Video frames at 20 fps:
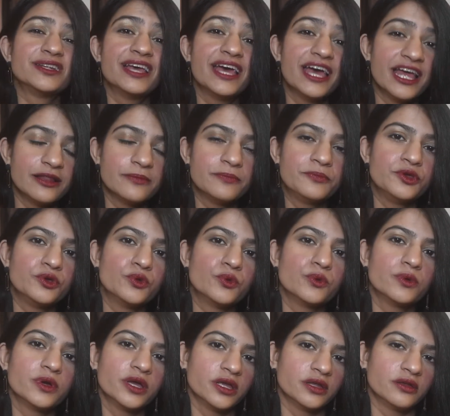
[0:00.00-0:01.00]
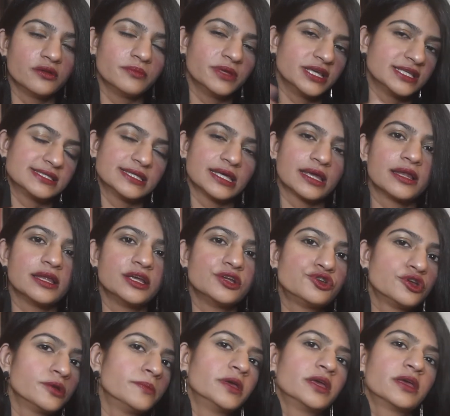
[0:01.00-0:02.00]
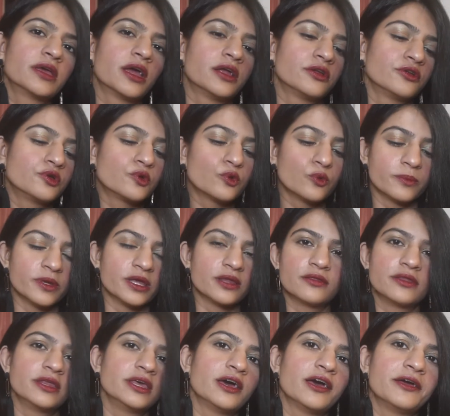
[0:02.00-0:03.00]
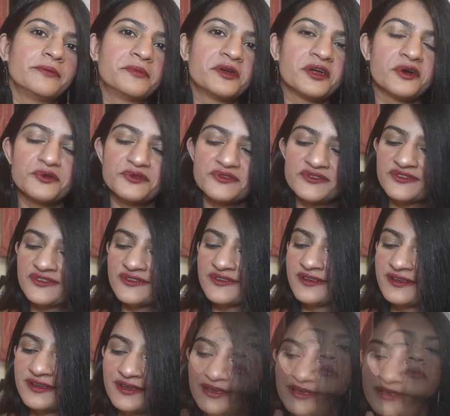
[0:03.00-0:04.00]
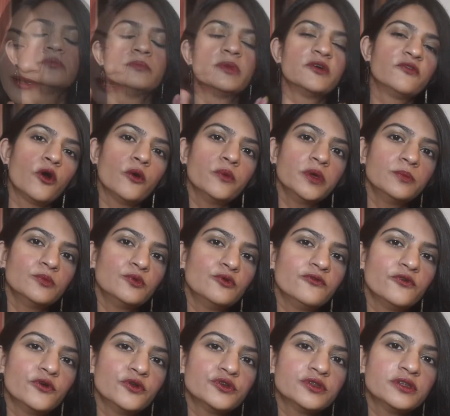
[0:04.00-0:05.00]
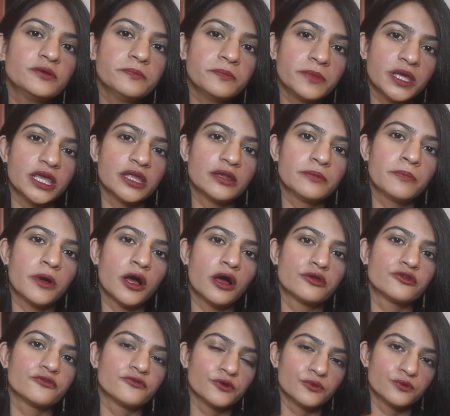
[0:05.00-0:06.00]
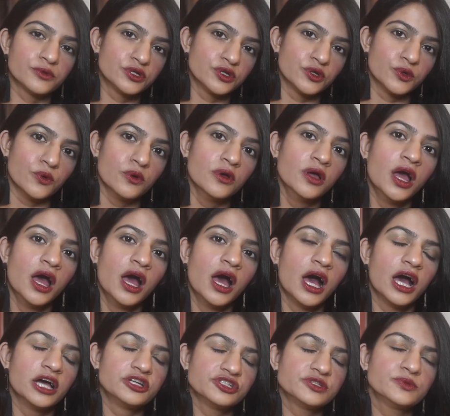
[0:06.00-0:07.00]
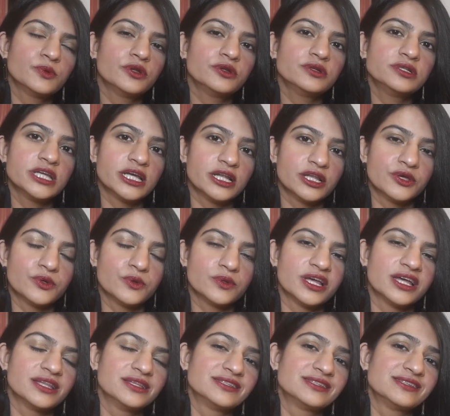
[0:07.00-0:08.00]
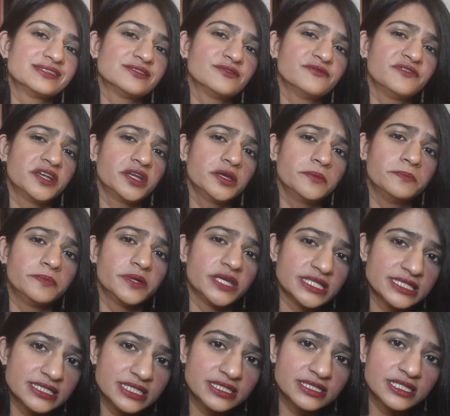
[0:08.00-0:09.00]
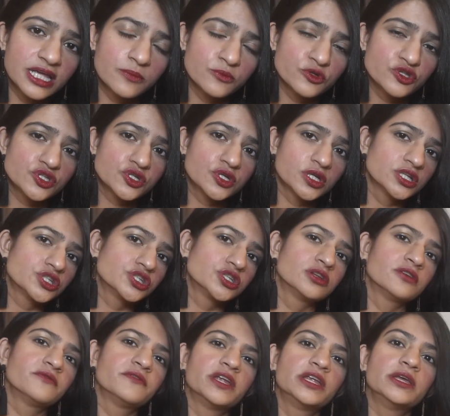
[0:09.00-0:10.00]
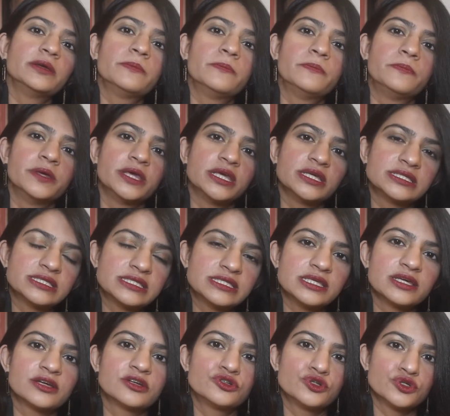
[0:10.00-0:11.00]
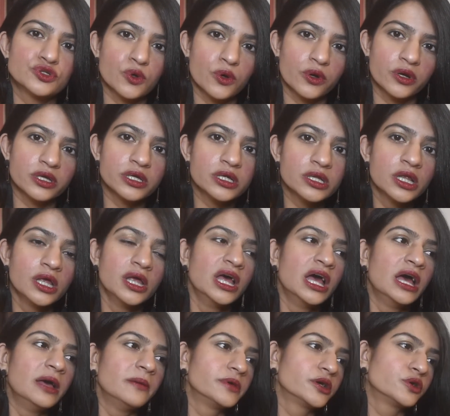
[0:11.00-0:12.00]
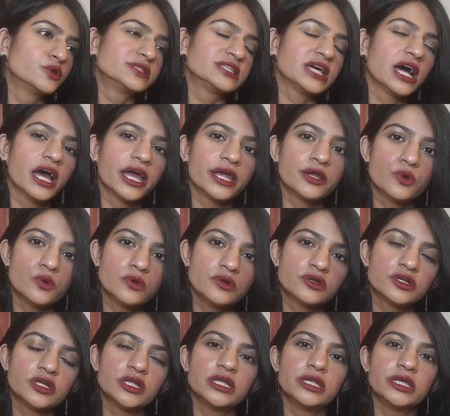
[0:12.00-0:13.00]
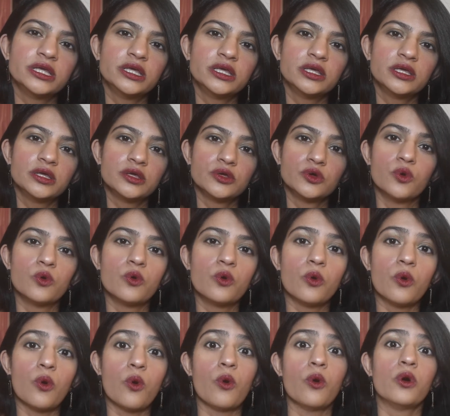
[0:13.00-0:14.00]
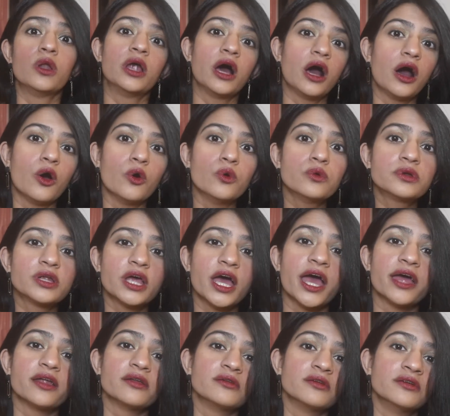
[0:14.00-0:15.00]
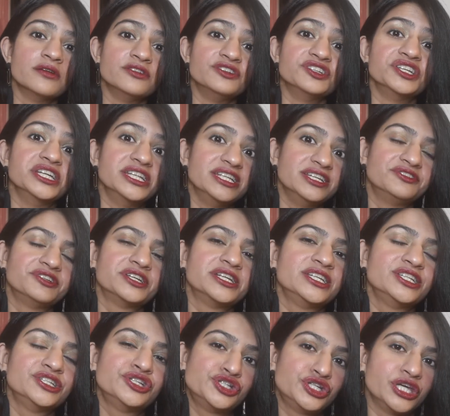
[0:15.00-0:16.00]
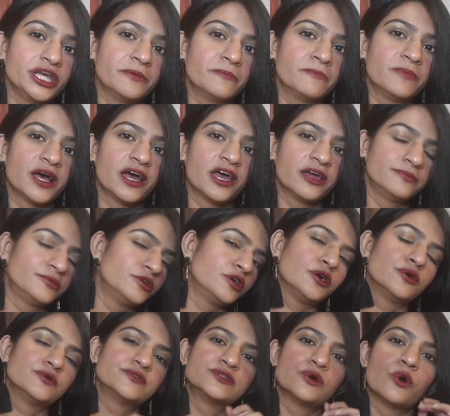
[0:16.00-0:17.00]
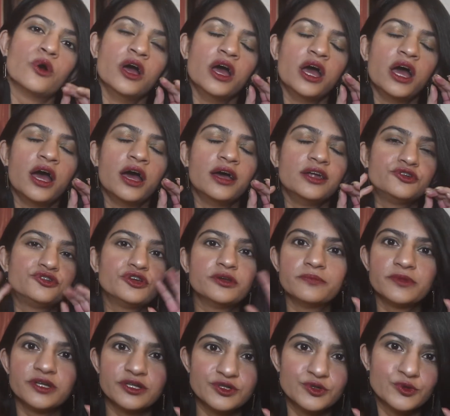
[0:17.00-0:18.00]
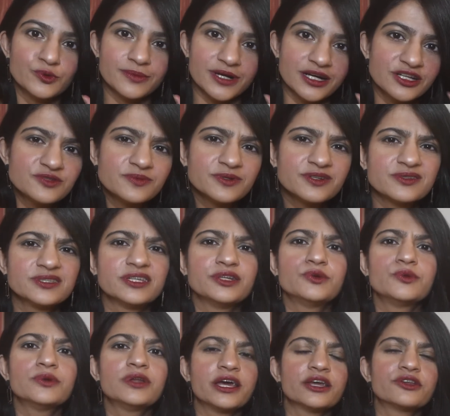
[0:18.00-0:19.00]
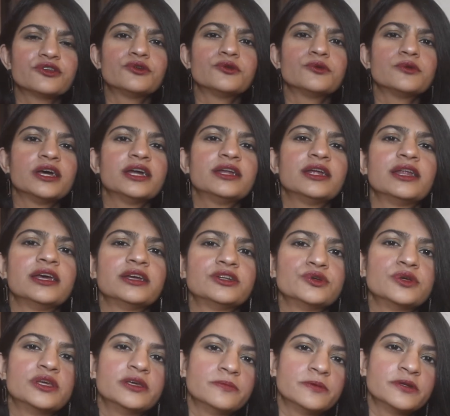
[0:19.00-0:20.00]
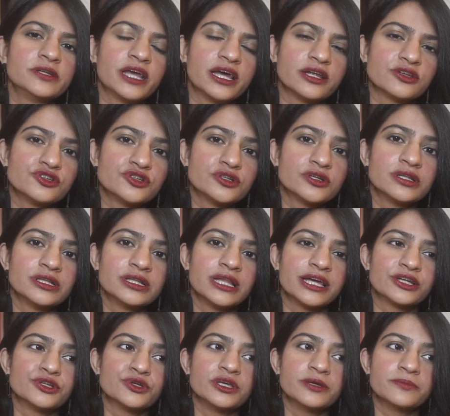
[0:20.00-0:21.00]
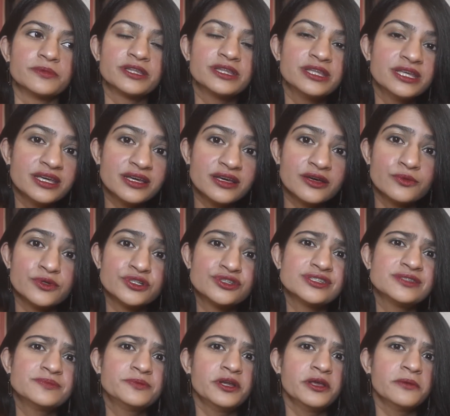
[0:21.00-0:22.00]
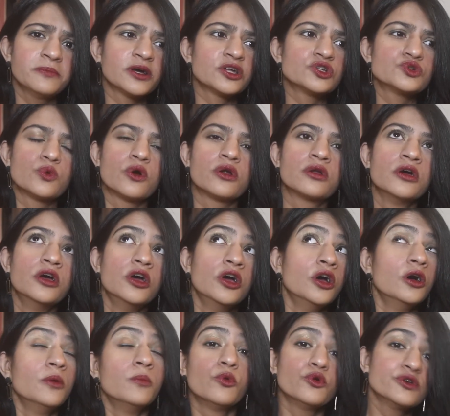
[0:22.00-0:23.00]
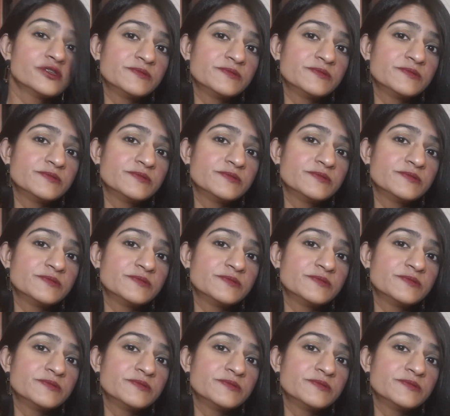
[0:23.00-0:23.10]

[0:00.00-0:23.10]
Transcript: help you in basically trimming and grooming the eyebrows. Before we move on to the main part of the video, I just want to tell you that this is a very basic demonstration, a very basic tutorial, because I don't really go all out and really shape my eyebrows or trim it too much, because I don't like to do that. I like to keep it natural, like to keep it thick, which is pretty much what most